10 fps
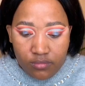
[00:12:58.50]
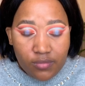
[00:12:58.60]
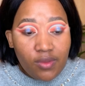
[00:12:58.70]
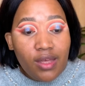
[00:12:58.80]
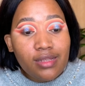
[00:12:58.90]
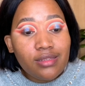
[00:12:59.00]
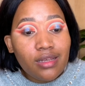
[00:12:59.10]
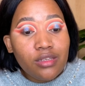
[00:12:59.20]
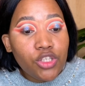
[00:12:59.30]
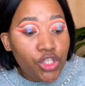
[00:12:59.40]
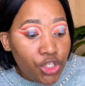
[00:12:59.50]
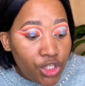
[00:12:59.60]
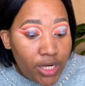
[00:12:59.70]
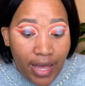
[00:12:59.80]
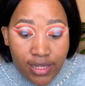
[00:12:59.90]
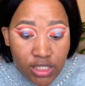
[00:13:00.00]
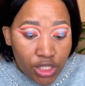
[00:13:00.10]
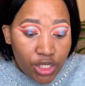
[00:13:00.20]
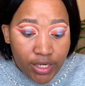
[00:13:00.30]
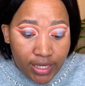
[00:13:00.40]
That's as good as it's
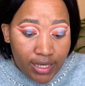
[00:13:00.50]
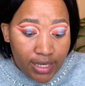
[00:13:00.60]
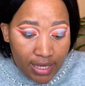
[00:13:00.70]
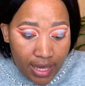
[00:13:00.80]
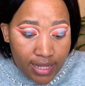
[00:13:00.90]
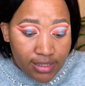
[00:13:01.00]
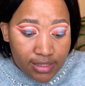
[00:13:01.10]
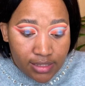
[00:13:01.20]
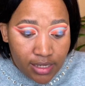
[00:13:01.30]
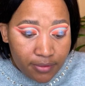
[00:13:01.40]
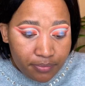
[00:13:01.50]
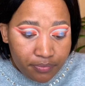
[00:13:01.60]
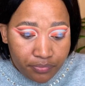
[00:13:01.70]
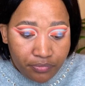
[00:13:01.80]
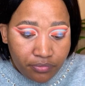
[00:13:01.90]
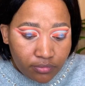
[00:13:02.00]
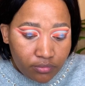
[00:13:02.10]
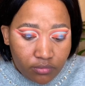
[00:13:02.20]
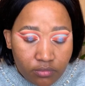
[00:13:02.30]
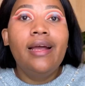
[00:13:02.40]
gonna get.
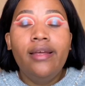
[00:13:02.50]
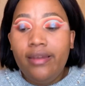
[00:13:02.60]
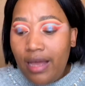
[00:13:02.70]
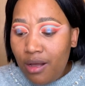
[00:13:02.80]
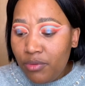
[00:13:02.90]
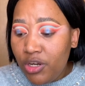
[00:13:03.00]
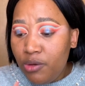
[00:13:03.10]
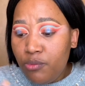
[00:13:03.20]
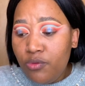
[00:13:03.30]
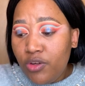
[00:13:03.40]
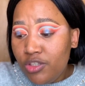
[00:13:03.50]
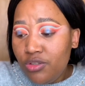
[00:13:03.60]
Now I'm gonna move on to the